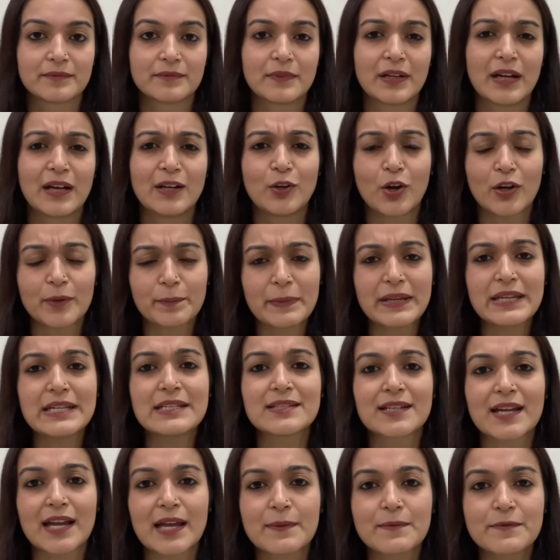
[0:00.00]
A lot many
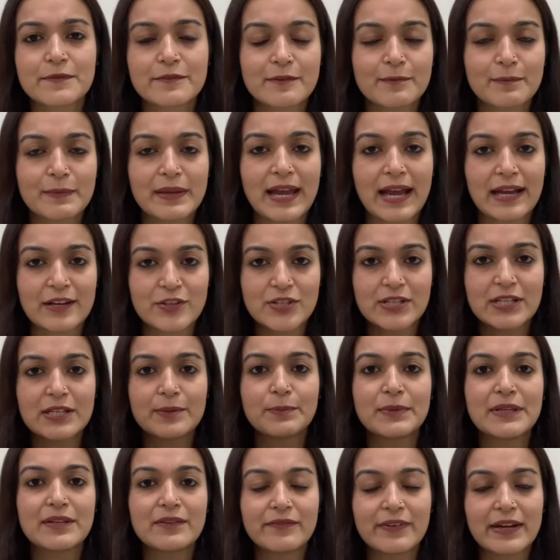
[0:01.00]
times we may actually
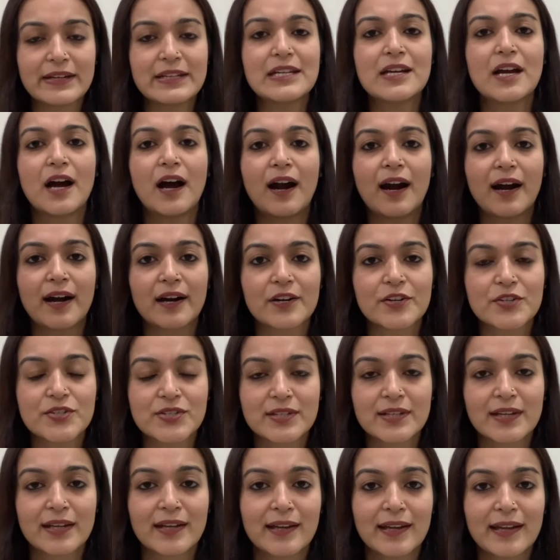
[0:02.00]
be very harsh
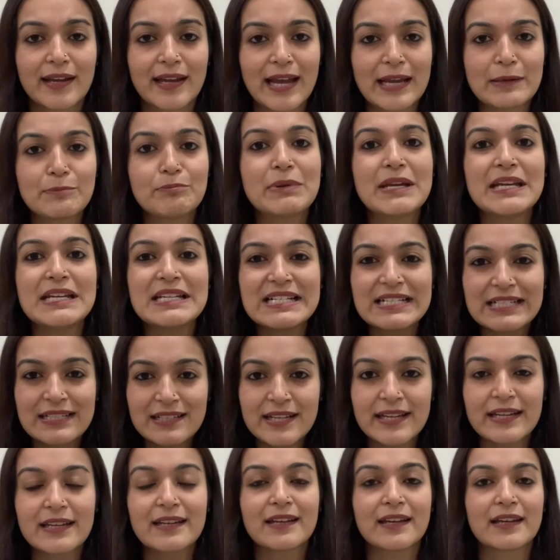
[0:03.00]
and
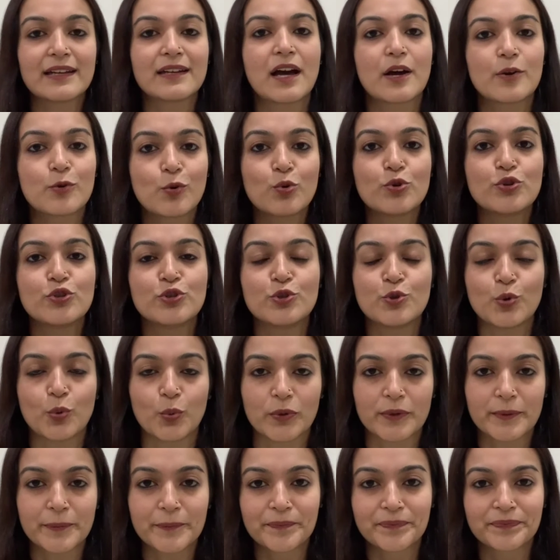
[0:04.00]
belittling in our own
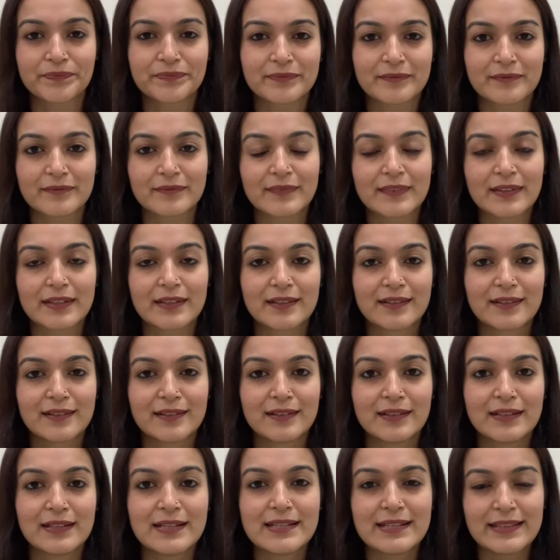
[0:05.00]
tone.
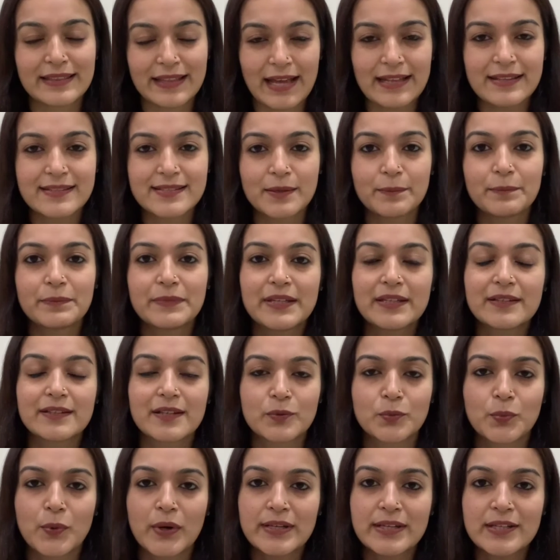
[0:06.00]
That's something that
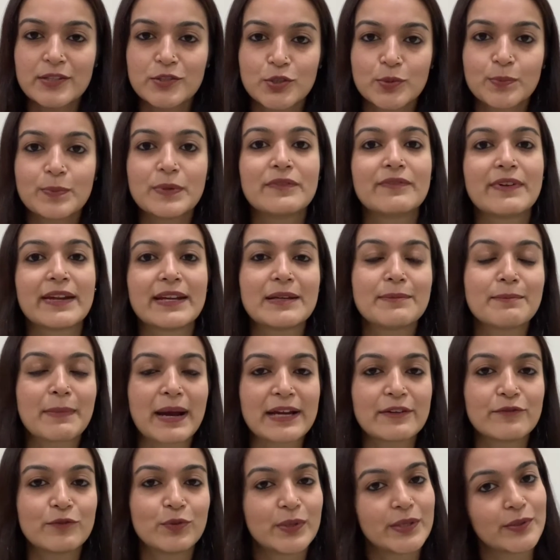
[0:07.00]
one needs to be very
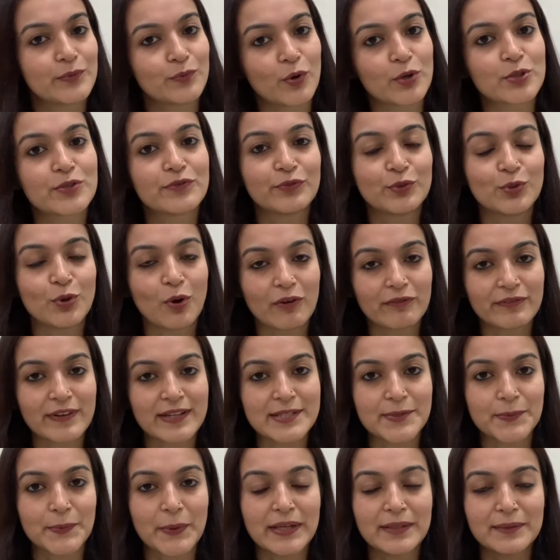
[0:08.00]
mindful and watchful of
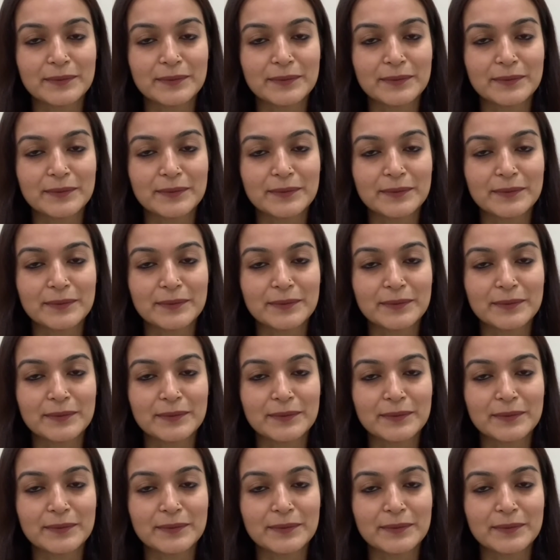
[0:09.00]
as well.